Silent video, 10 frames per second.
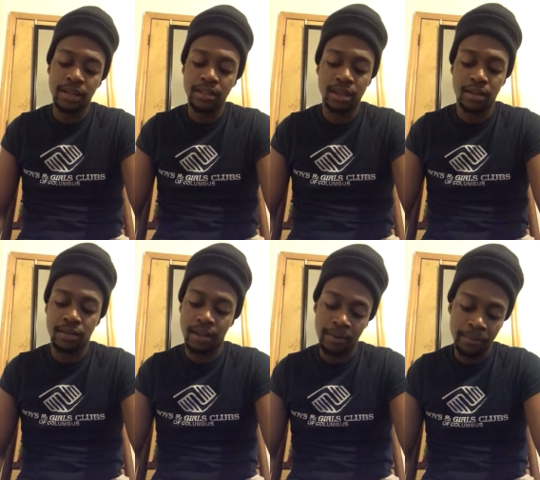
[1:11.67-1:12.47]
and that's not
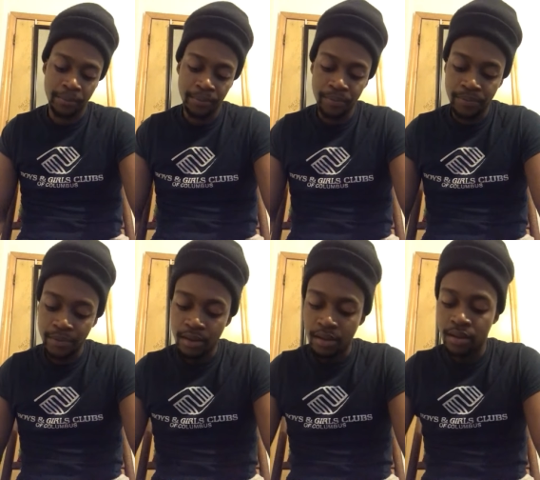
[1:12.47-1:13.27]
okay.
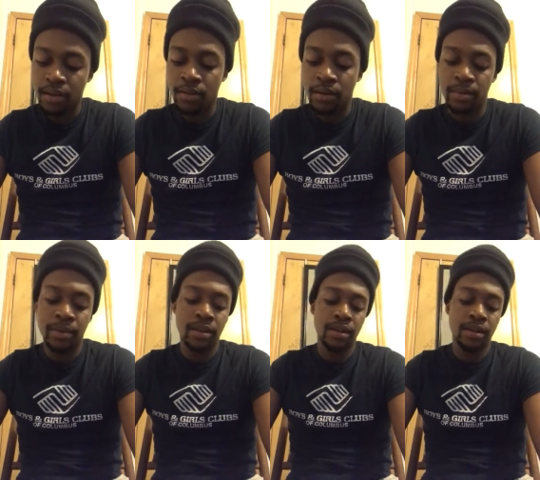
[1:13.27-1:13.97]
You know what I mean?